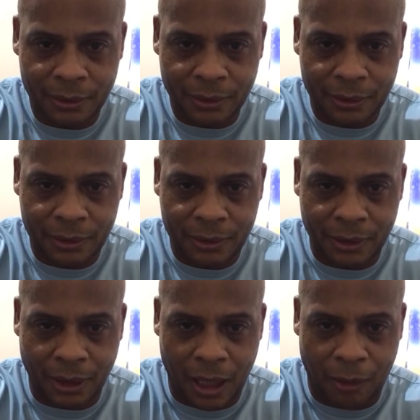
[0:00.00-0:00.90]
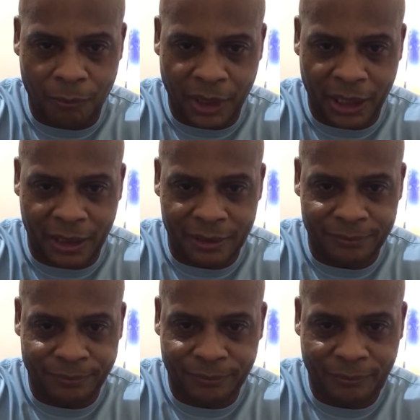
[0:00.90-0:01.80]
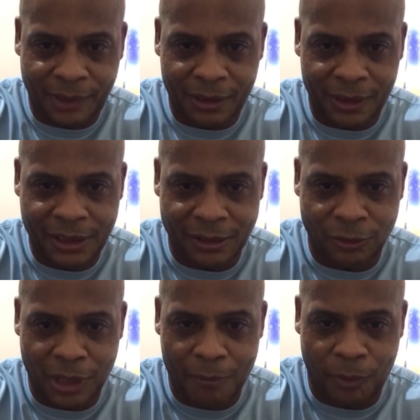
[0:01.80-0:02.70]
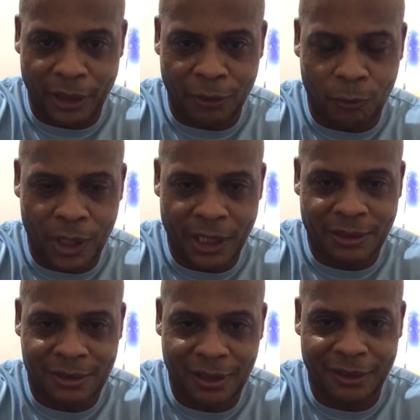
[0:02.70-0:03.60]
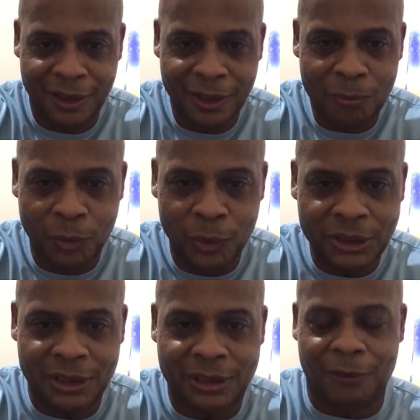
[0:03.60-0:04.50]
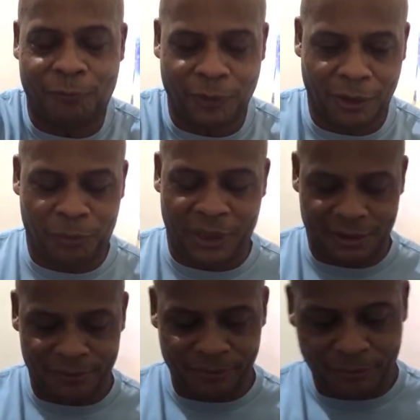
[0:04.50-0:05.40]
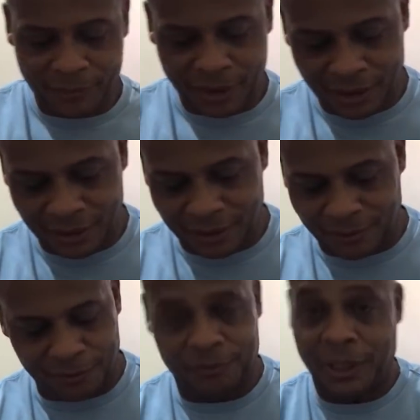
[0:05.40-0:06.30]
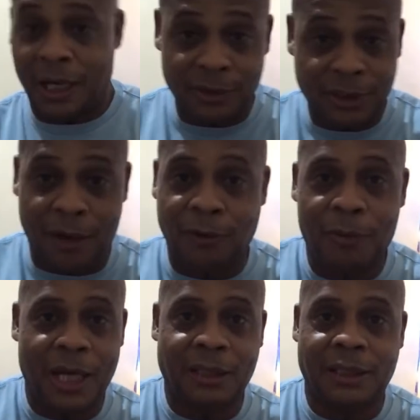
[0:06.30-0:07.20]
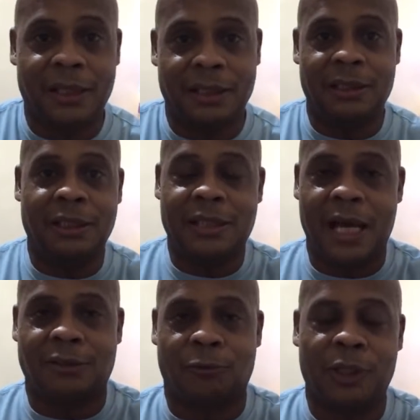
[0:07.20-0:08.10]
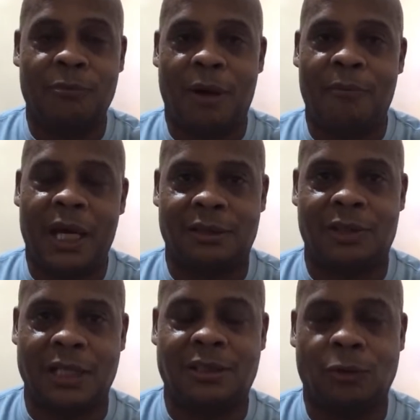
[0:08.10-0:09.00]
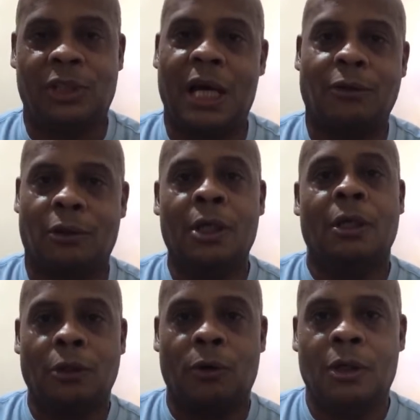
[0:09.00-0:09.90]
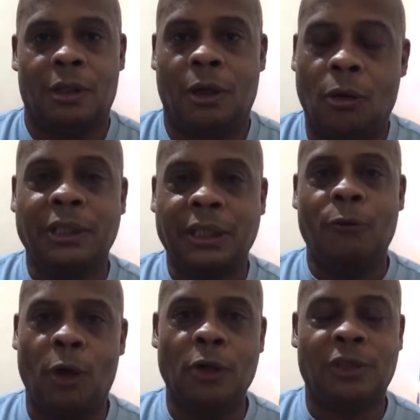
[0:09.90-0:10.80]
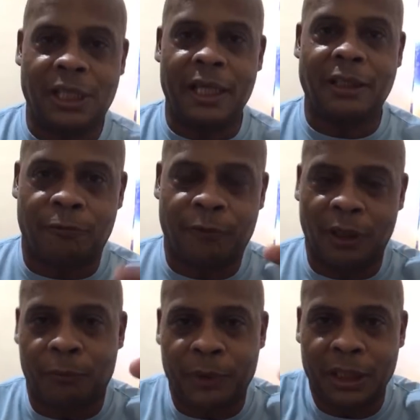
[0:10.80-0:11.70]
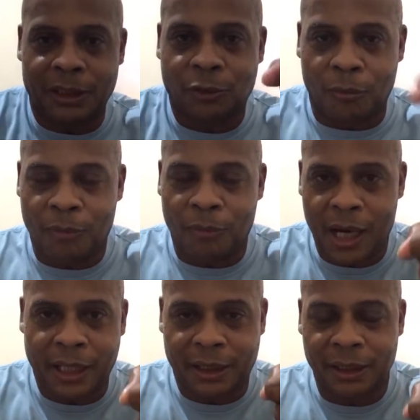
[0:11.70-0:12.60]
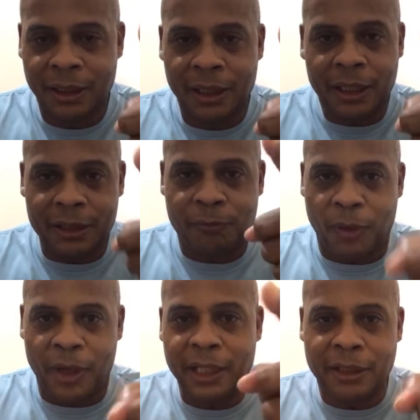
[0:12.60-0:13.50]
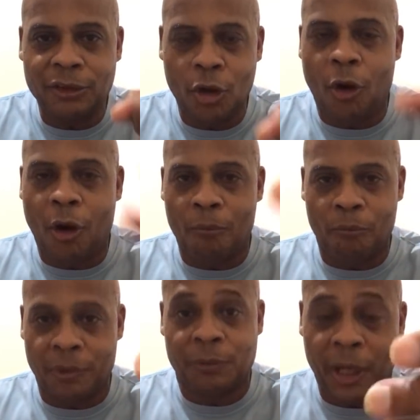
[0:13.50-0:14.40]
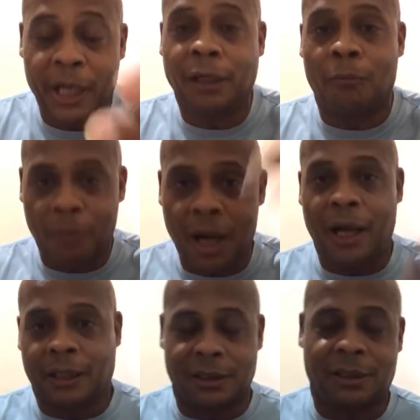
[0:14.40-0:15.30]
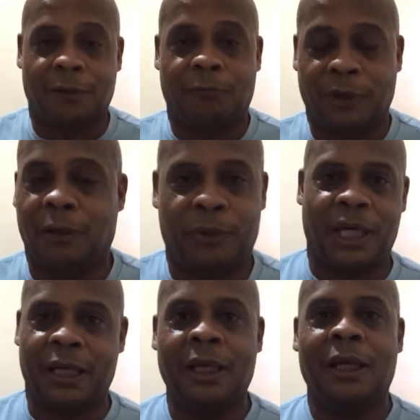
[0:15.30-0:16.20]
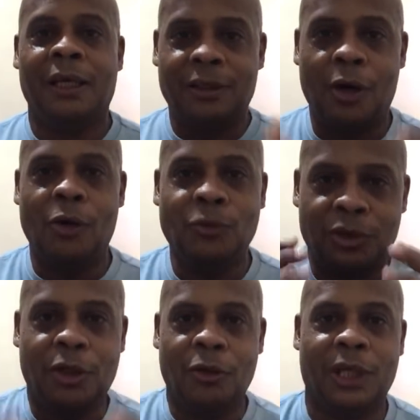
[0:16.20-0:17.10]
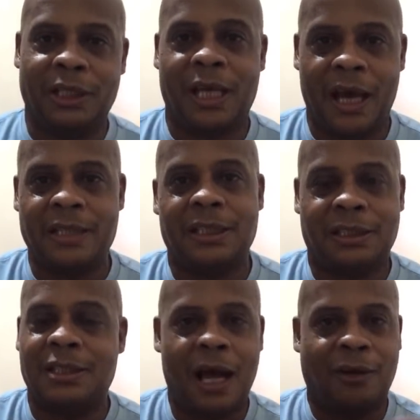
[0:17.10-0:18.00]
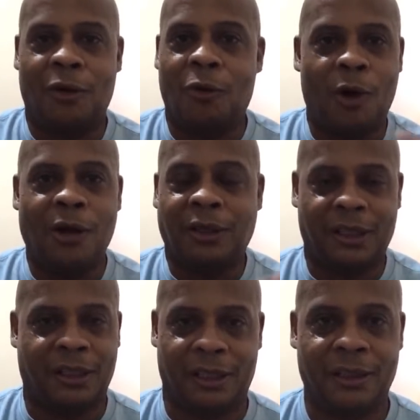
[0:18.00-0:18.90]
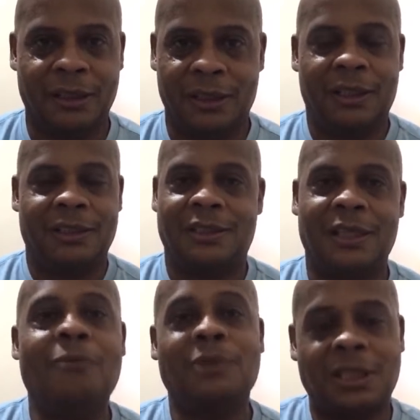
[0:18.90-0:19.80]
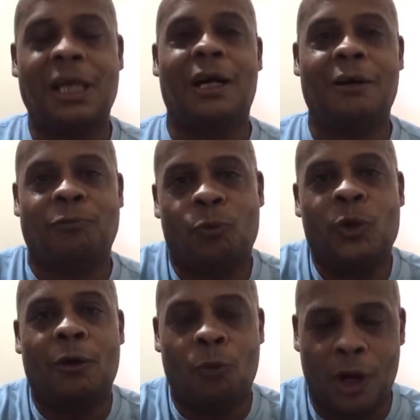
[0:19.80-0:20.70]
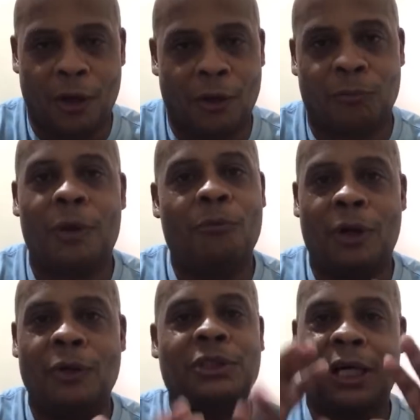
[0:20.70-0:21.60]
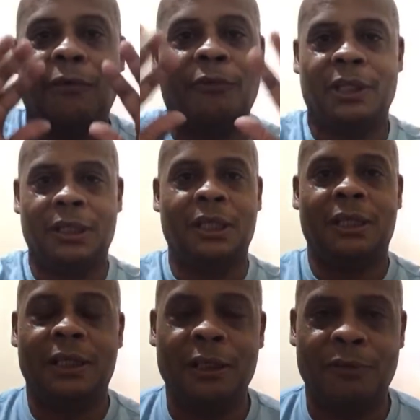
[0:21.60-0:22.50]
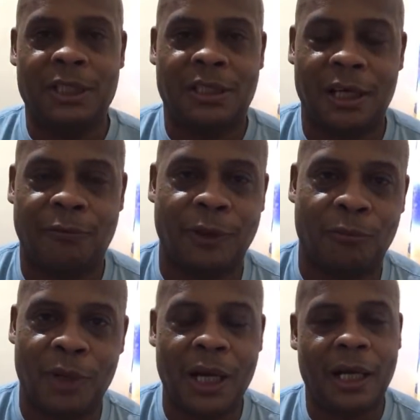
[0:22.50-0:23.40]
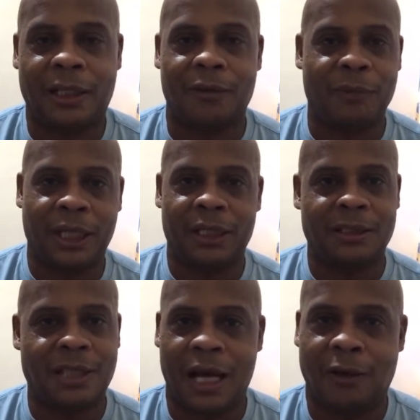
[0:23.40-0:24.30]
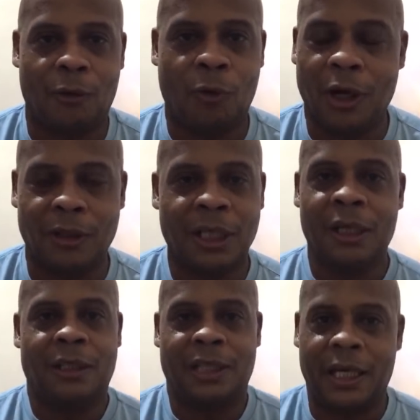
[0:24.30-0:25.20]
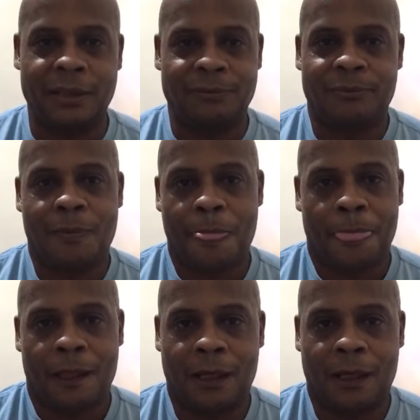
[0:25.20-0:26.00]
Oh, man. He said, do not bring your Western bullshit to the Philippines. I was talking about that. These guys are reading my mind. I told John, the only thing worse than taking a Filipino to America is bringing America to the Philippines, man. Don't do it, guys. It's not going to work here. Some stuff will work, but most of it, leave that stuff in America, man. It's not going to work. That